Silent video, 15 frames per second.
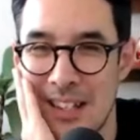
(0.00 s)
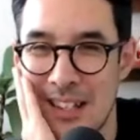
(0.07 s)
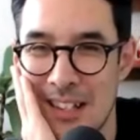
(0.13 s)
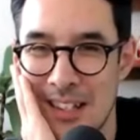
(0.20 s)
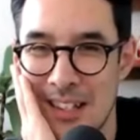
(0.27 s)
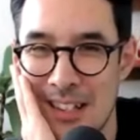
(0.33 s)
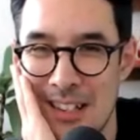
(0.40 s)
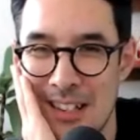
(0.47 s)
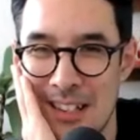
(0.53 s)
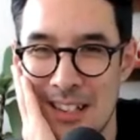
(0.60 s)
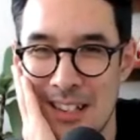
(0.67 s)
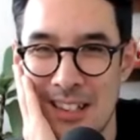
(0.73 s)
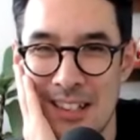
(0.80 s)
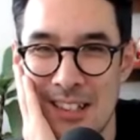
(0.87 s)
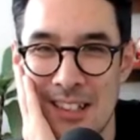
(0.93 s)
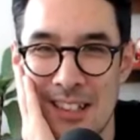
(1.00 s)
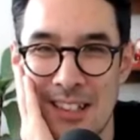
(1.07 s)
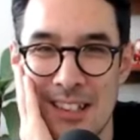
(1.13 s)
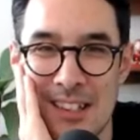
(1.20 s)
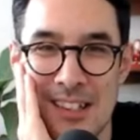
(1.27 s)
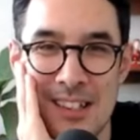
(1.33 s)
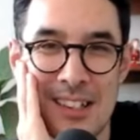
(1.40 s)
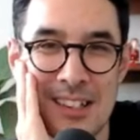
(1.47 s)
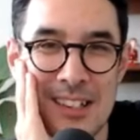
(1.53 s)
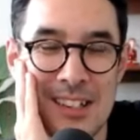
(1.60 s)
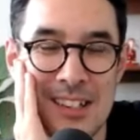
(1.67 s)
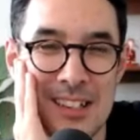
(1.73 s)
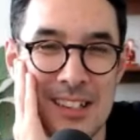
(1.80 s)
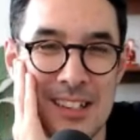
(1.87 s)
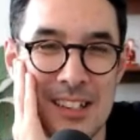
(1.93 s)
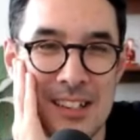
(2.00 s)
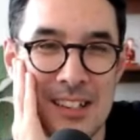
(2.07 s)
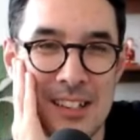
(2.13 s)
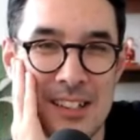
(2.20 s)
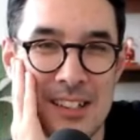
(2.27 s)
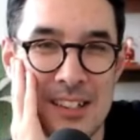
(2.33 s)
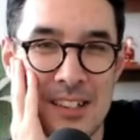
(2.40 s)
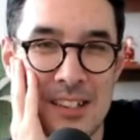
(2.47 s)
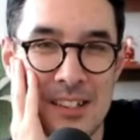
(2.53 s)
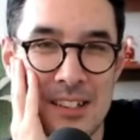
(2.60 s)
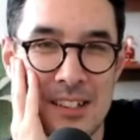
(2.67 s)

(silent)